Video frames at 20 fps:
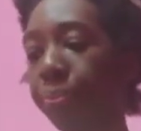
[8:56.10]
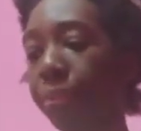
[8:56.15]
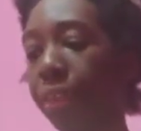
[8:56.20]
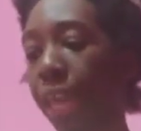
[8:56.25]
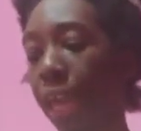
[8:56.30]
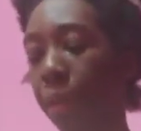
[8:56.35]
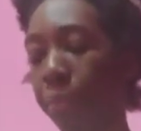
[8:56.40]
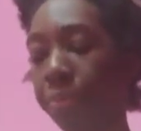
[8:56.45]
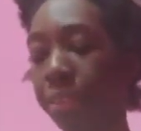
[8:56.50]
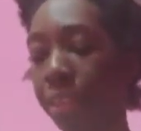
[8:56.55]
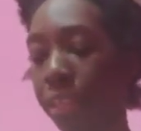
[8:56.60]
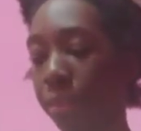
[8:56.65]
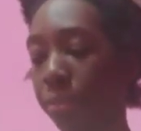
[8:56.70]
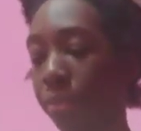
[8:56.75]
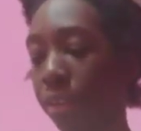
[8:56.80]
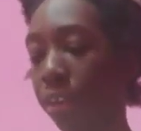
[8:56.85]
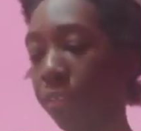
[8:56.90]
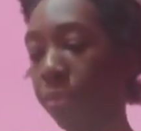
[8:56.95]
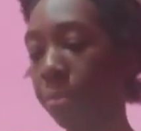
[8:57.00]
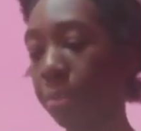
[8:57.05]
thing I
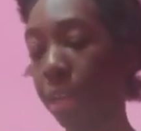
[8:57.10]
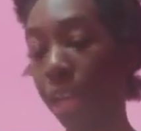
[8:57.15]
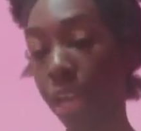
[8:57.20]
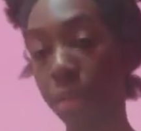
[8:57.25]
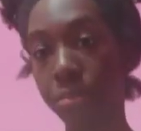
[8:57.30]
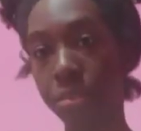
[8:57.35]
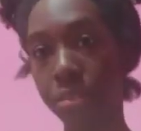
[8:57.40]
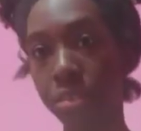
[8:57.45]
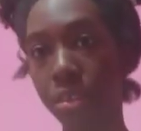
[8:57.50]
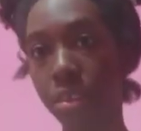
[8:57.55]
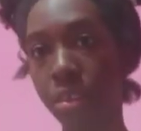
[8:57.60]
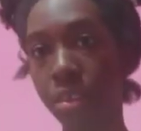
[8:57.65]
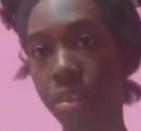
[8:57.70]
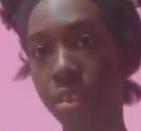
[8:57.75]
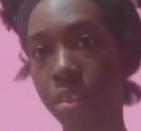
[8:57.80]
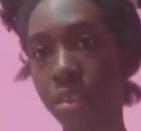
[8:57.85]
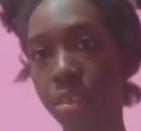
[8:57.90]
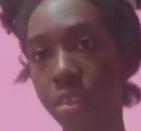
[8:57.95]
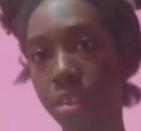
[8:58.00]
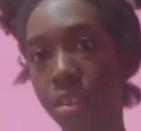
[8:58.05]
got from
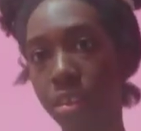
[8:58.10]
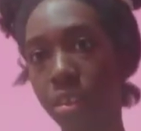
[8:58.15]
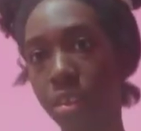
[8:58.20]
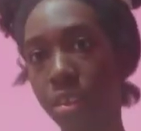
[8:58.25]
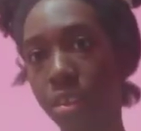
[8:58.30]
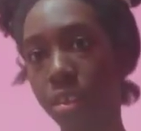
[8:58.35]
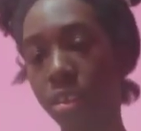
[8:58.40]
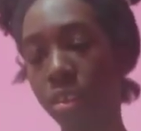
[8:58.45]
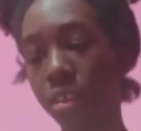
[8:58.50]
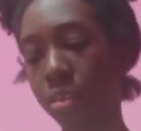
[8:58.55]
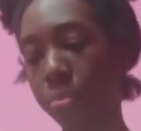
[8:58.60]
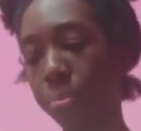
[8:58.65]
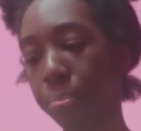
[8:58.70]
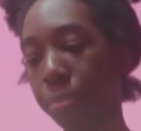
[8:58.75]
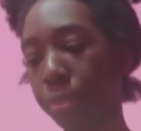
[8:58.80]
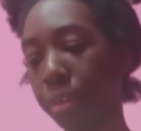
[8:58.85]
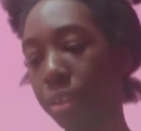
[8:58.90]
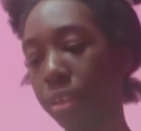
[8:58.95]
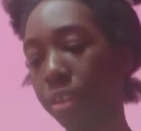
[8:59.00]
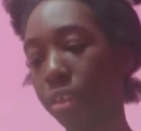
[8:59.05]
Amazon, the uh
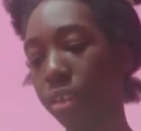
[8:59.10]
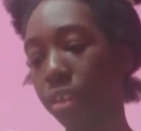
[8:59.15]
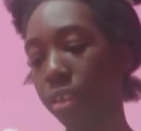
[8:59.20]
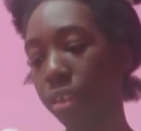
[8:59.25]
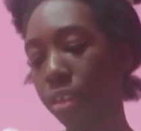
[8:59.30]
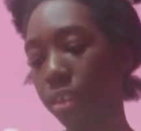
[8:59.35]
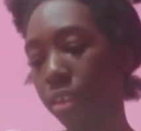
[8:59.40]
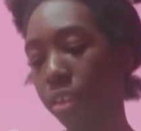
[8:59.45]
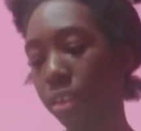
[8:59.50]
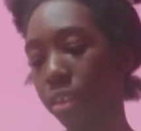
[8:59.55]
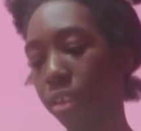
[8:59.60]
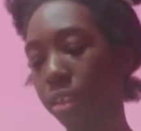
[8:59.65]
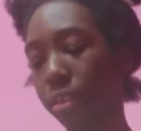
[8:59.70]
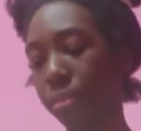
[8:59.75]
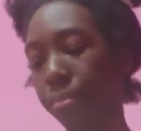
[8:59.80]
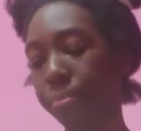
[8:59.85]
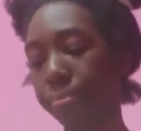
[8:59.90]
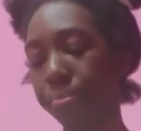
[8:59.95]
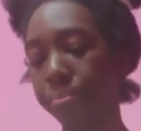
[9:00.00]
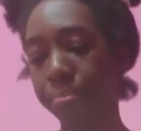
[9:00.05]
um
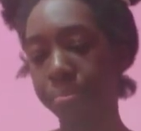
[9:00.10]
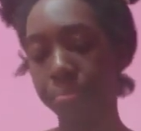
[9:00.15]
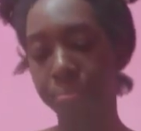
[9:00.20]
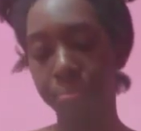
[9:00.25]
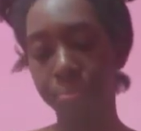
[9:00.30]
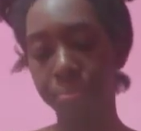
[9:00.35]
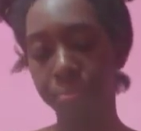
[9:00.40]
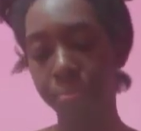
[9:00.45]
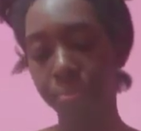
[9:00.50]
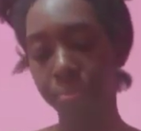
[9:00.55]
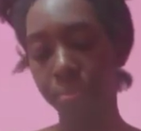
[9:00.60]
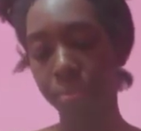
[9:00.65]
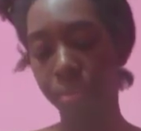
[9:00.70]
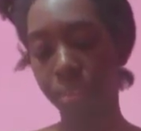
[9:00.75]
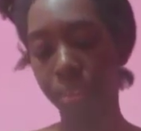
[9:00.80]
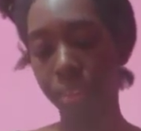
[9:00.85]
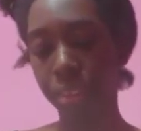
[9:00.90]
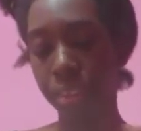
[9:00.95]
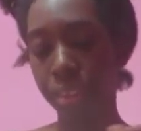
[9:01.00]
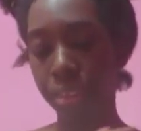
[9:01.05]

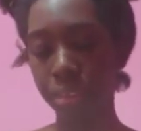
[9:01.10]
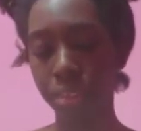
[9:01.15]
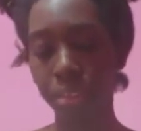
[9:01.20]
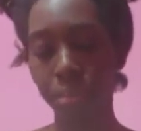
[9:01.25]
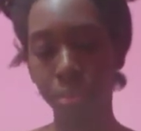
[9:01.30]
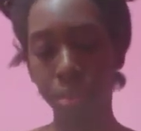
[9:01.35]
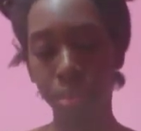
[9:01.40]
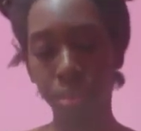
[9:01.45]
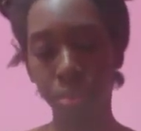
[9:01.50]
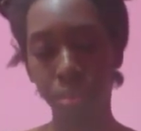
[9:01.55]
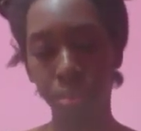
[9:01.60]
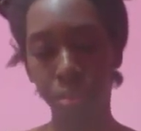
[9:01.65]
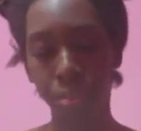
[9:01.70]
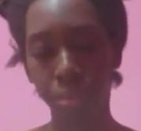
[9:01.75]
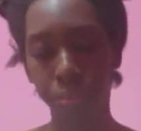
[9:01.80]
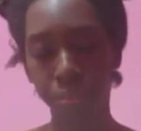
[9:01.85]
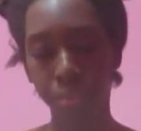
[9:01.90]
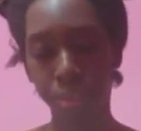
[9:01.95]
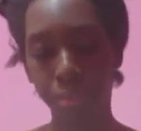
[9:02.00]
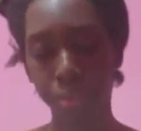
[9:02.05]
this what's it called?
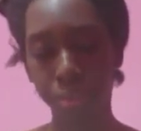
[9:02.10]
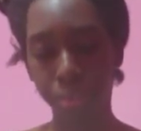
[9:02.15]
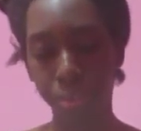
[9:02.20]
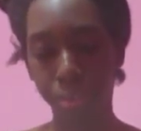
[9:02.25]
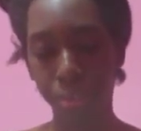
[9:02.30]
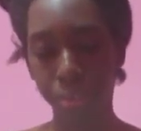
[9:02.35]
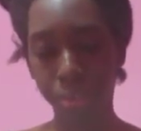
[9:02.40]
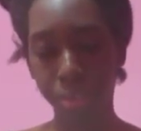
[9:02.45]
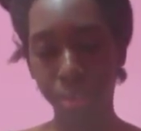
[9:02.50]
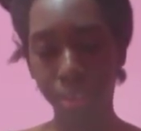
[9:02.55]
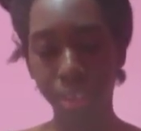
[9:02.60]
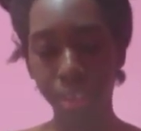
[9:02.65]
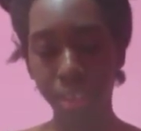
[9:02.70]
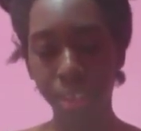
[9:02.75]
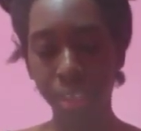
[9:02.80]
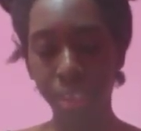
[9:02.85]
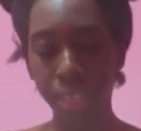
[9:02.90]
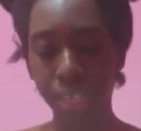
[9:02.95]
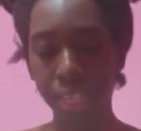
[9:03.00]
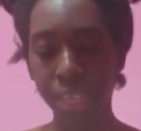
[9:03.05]
I forgot what it's called.
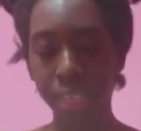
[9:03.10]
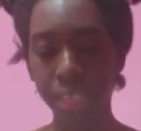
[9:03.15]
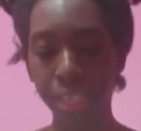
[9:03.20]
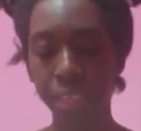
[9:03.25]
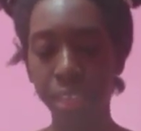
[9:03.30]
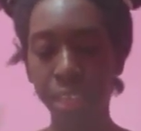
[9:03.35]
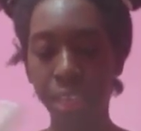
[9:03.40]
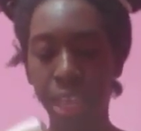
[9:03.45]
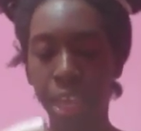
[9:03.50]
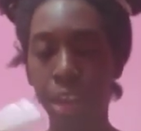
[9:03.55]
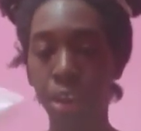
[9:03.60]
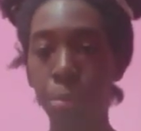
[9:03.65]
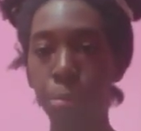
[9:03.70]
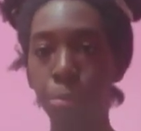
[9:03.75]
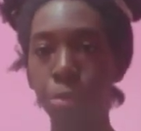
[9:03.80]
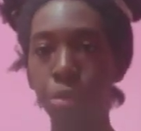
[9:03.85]
It's like the hair